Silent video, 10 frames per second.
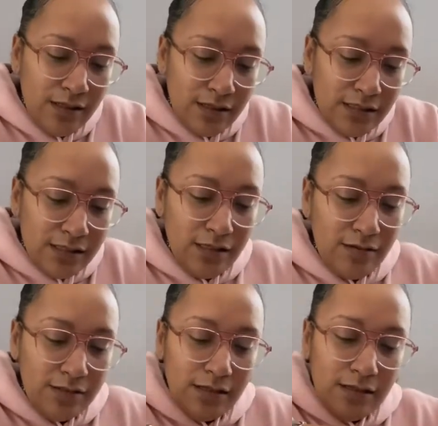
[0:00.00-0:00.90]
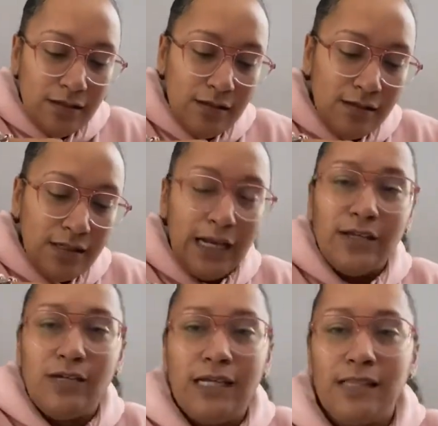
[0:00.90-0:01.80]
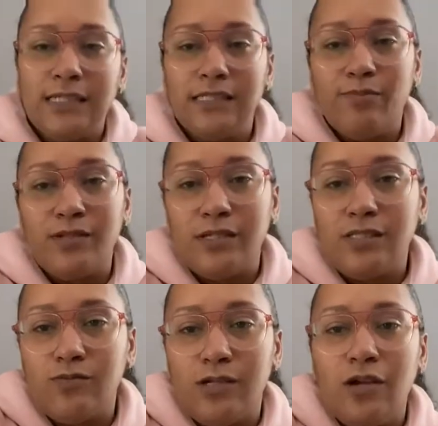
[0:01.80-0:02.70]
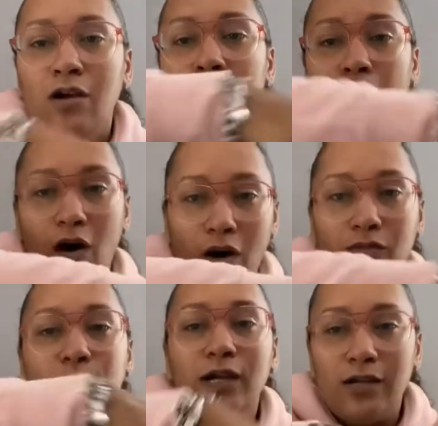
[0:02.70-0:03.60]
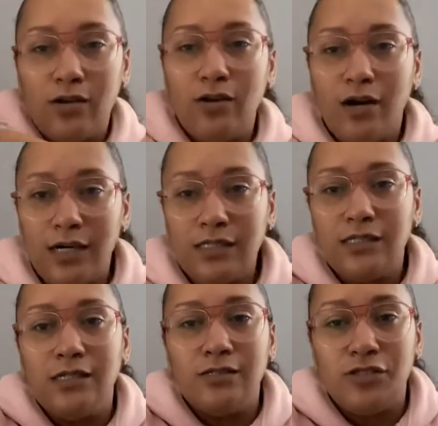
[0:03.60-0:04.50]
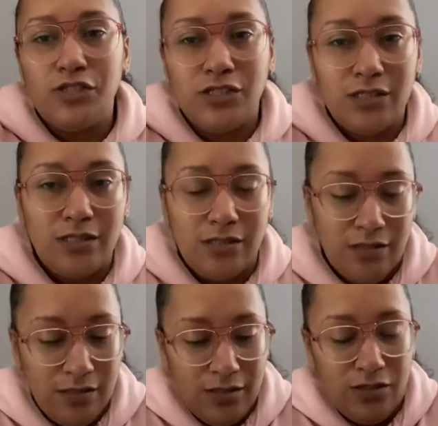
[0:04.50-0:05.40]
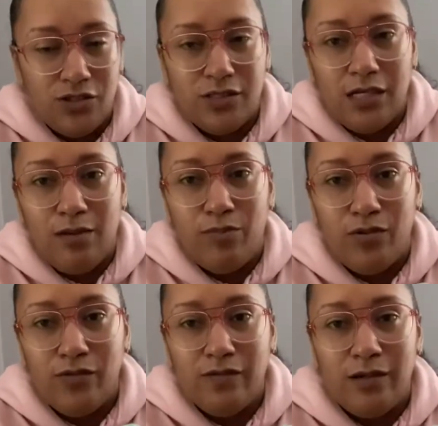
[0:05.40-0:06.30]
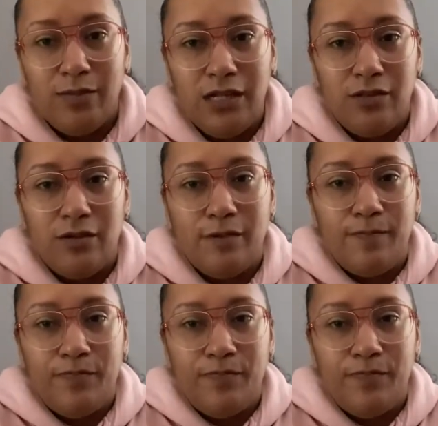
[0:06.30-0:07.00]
Let's see, hold on. Yeah, you can't like zipper this one all the way across. It just, it's just like both of them either.